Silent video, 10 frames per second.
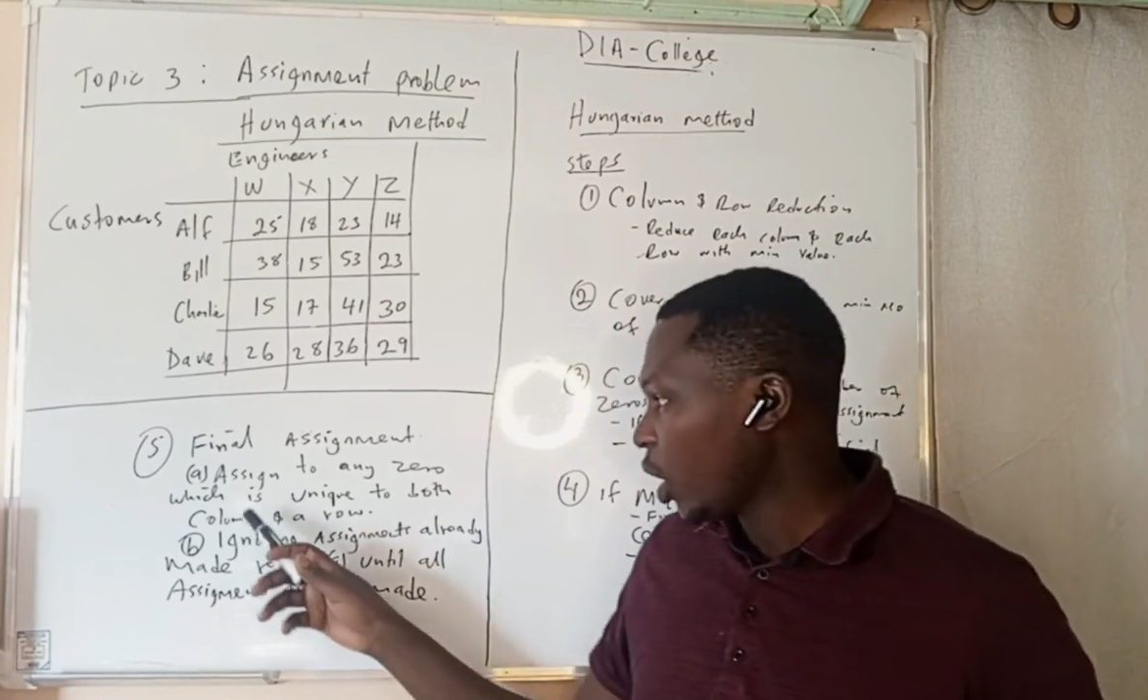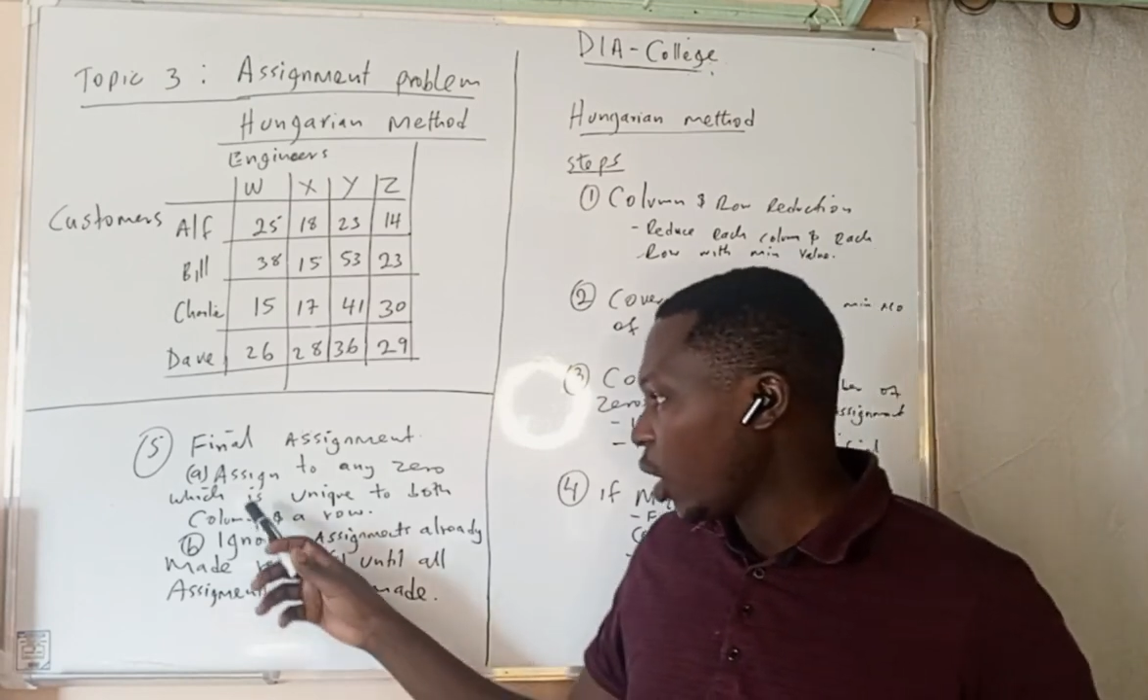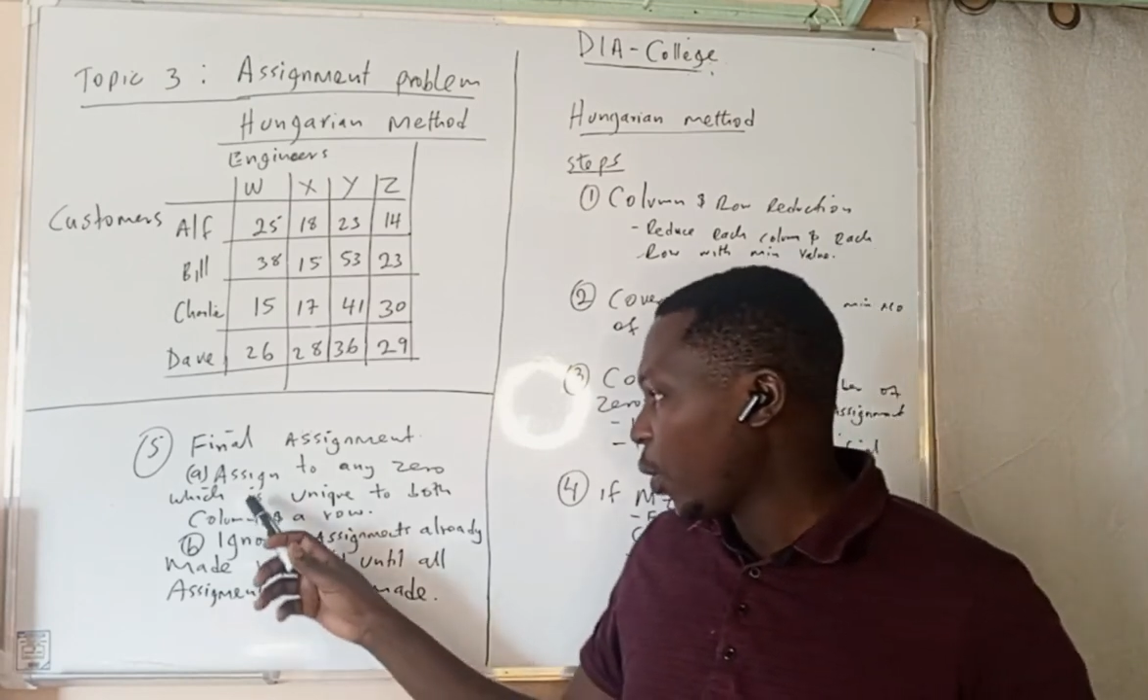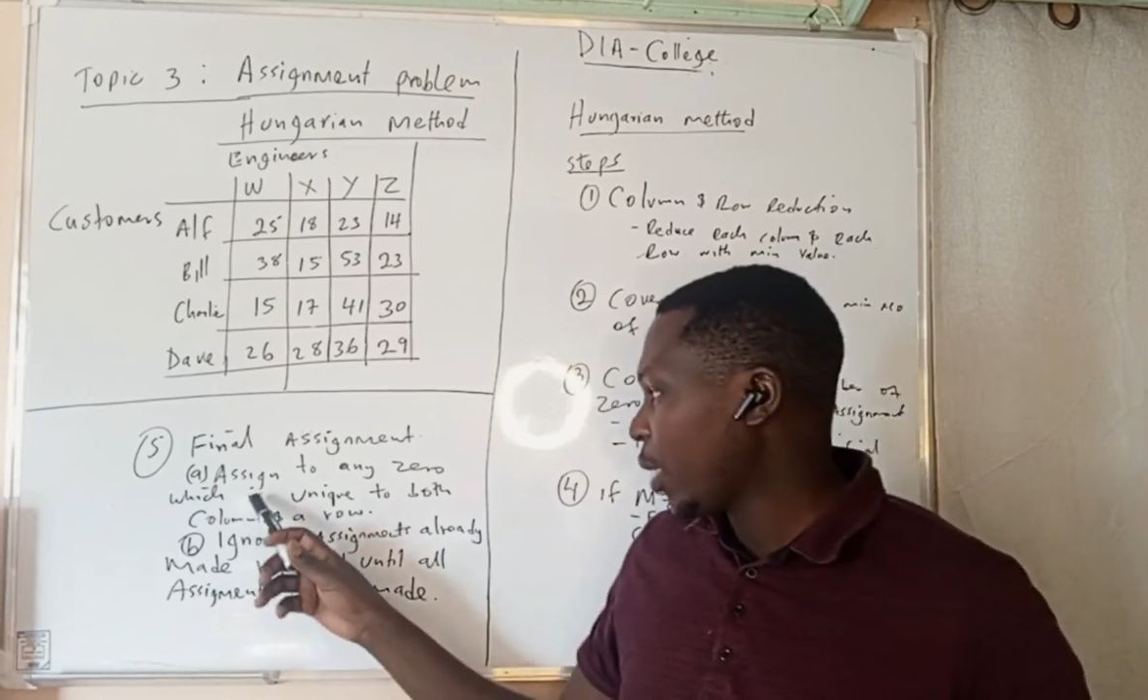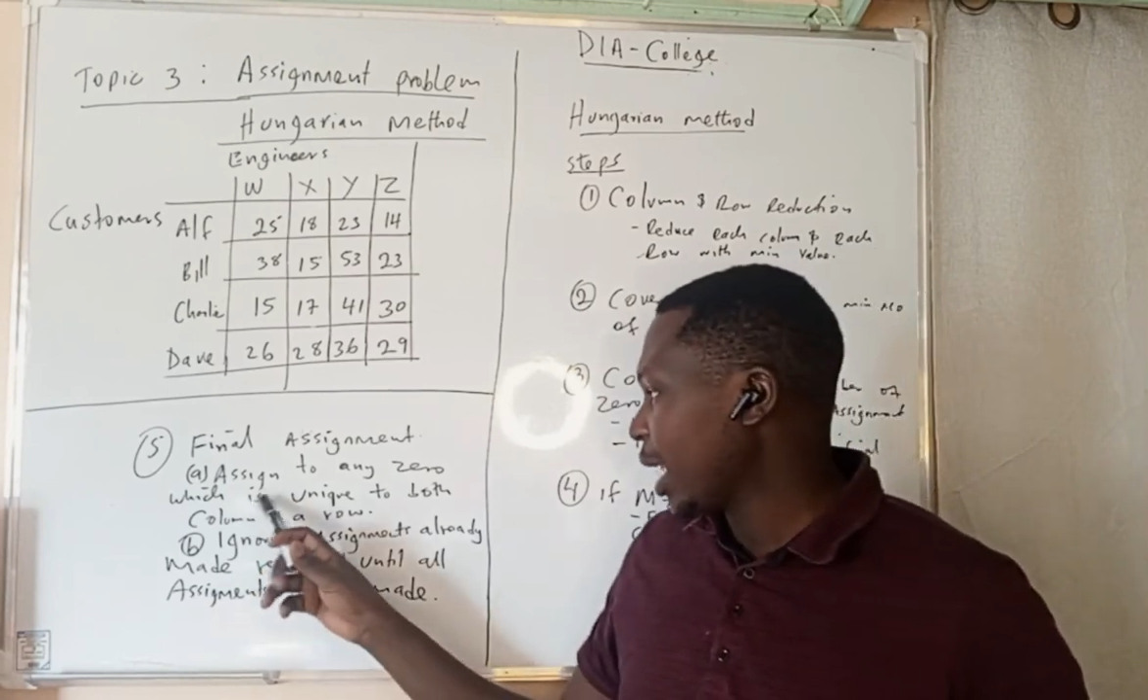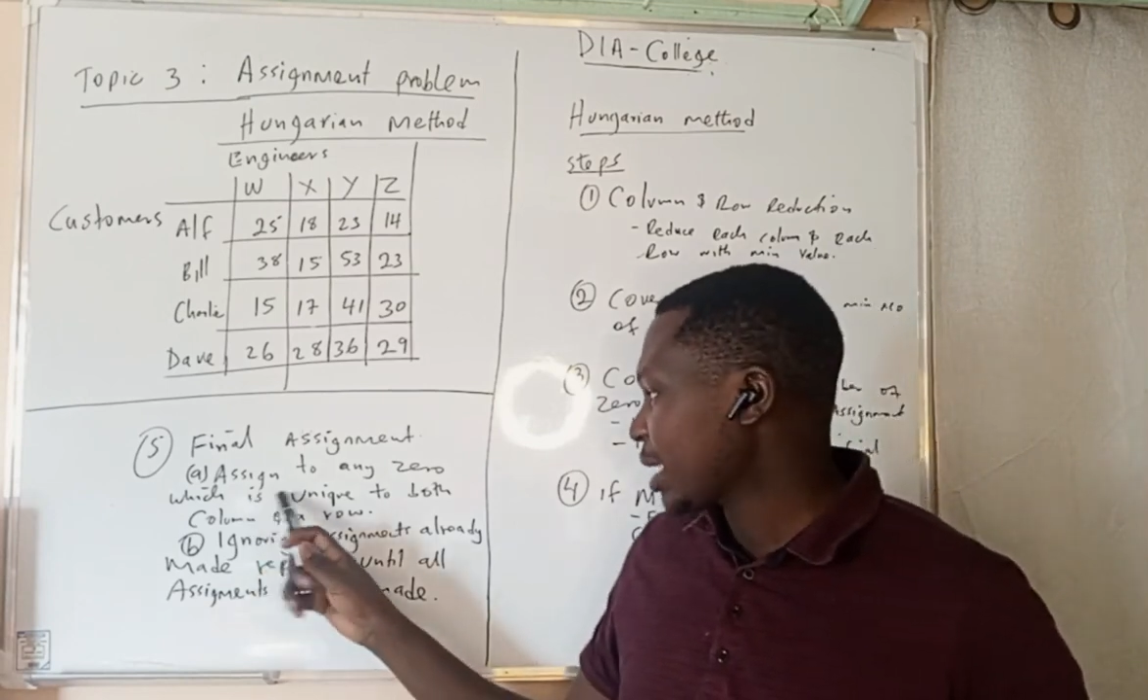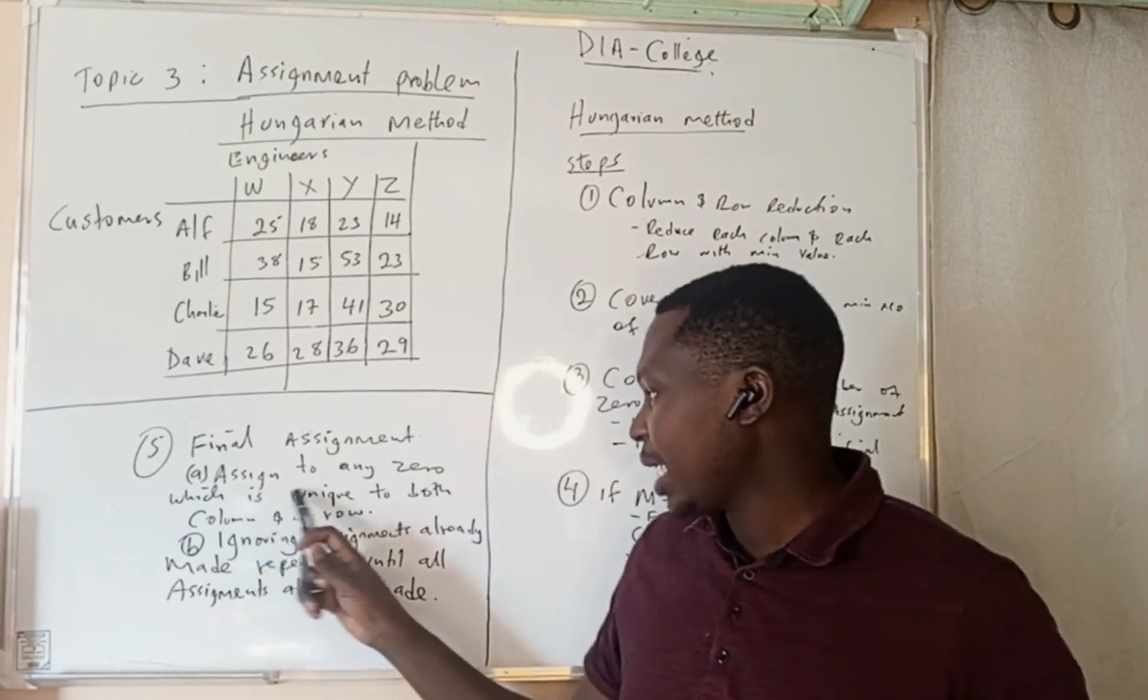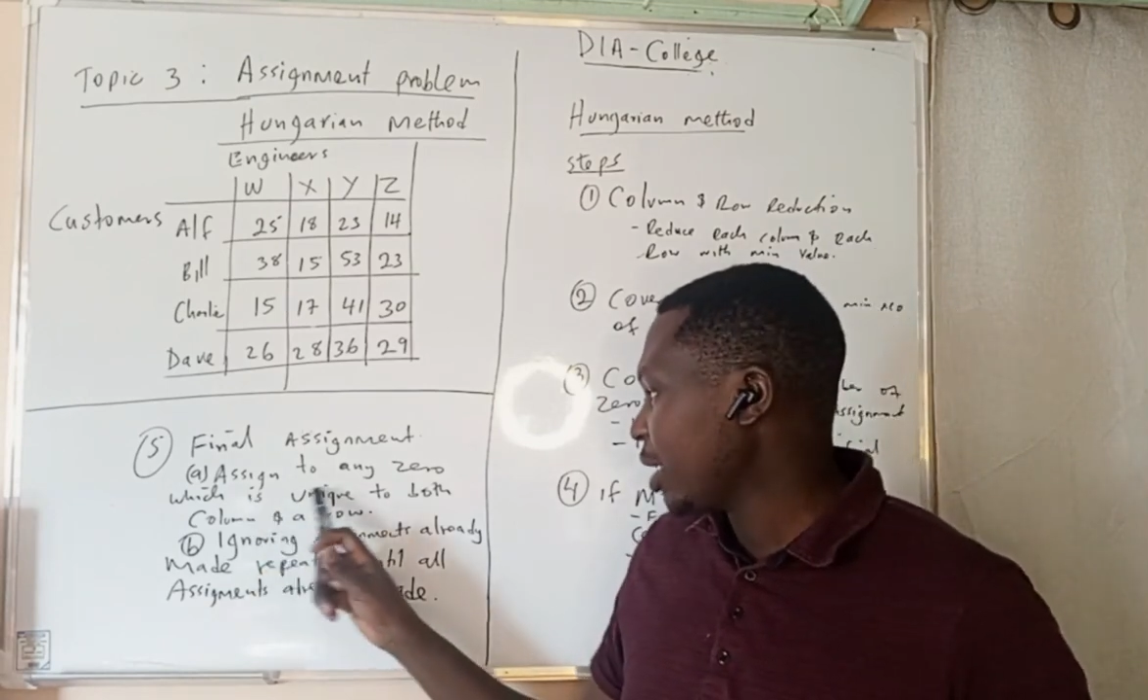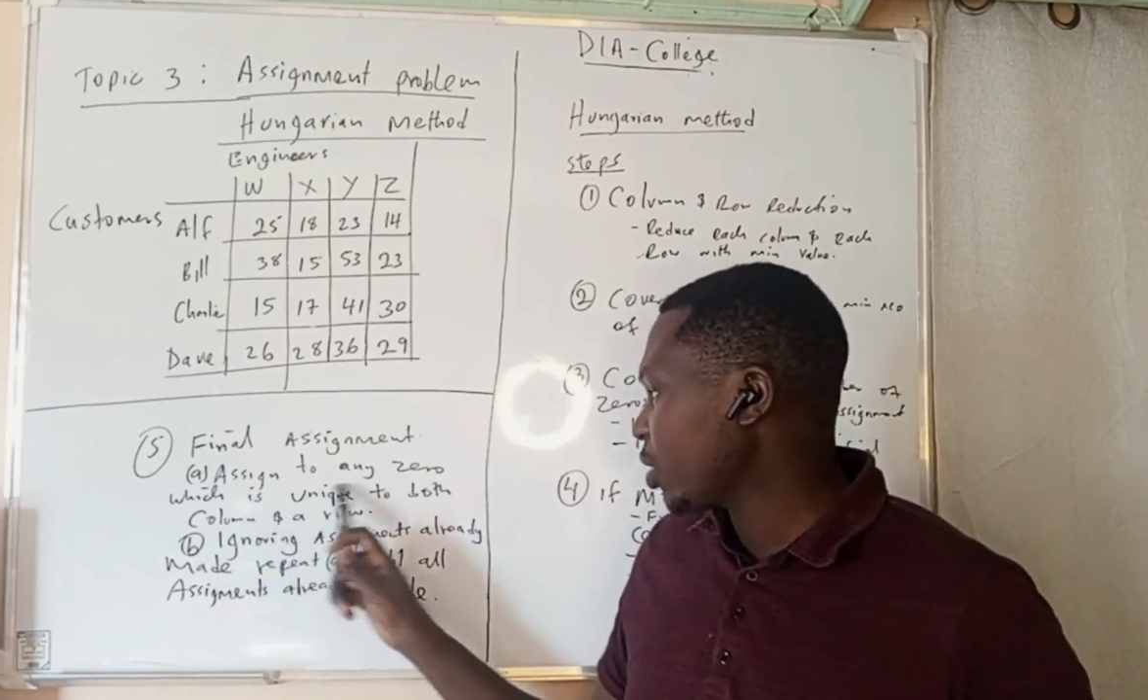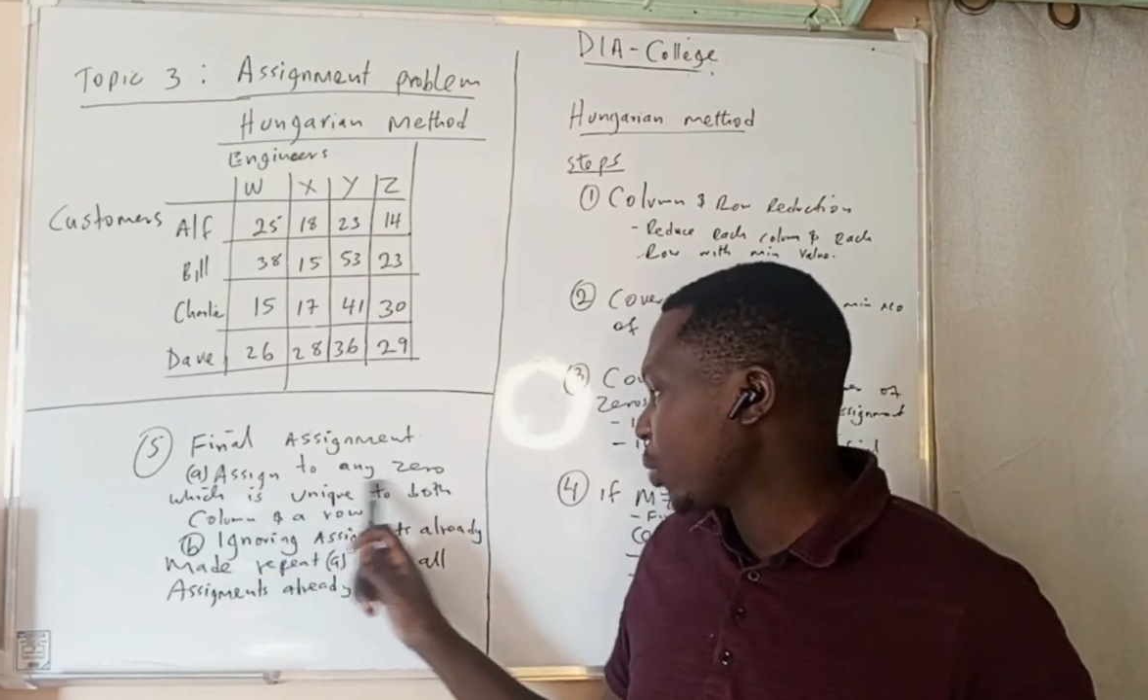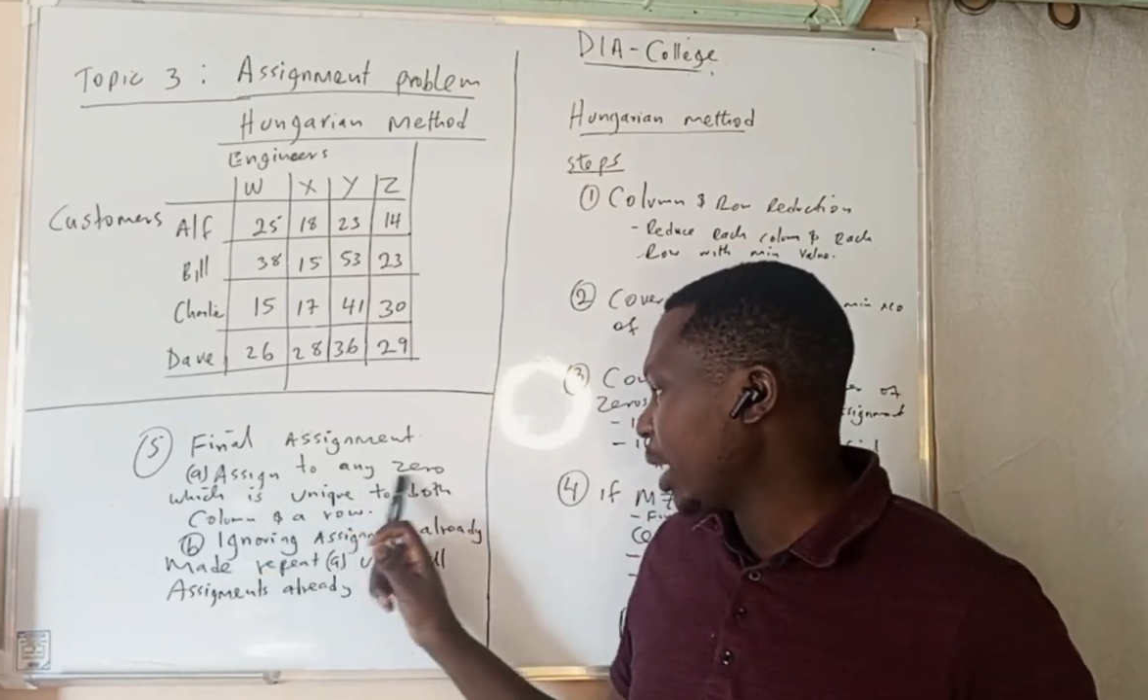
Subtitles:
we will assign to